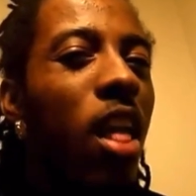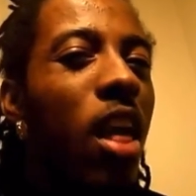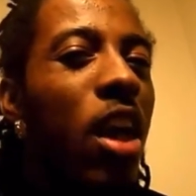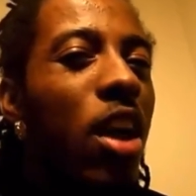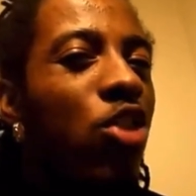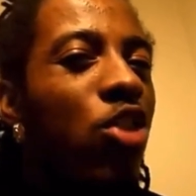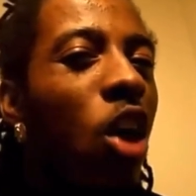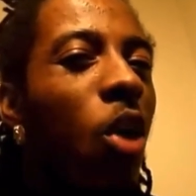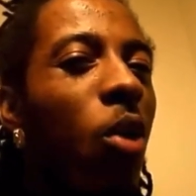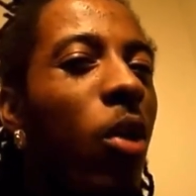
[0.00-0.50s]

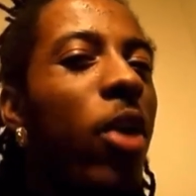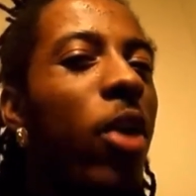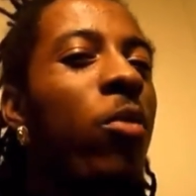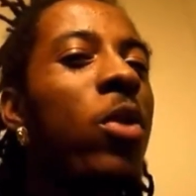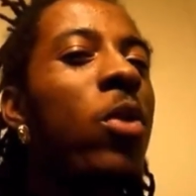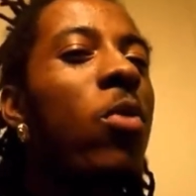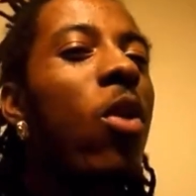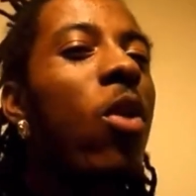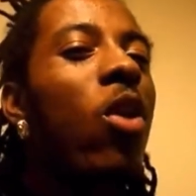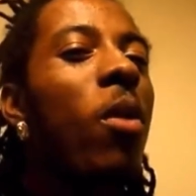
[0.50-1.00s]
So if we
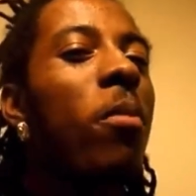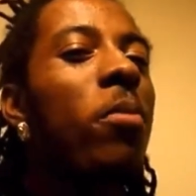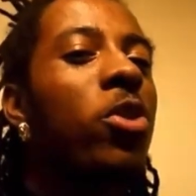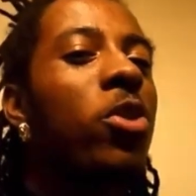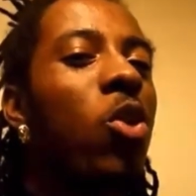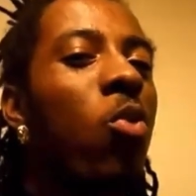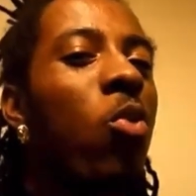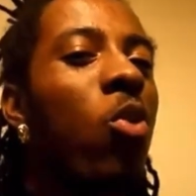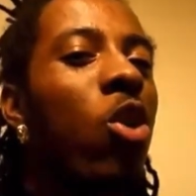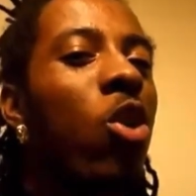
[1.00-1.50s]
woke up in
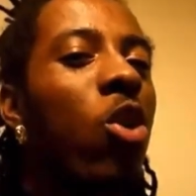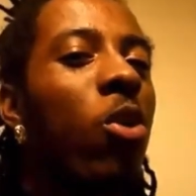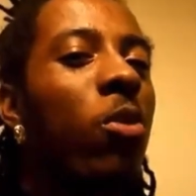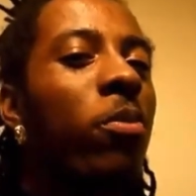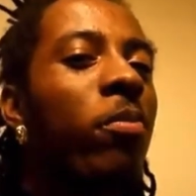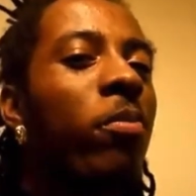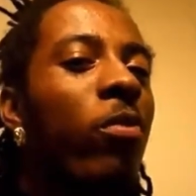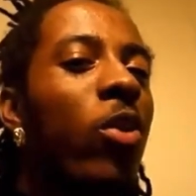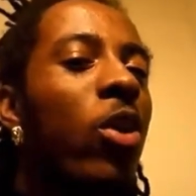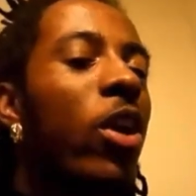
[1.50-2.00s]
a world,
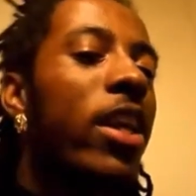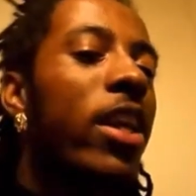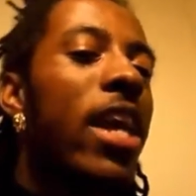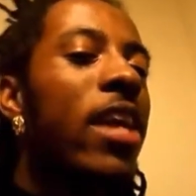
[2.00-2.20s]
and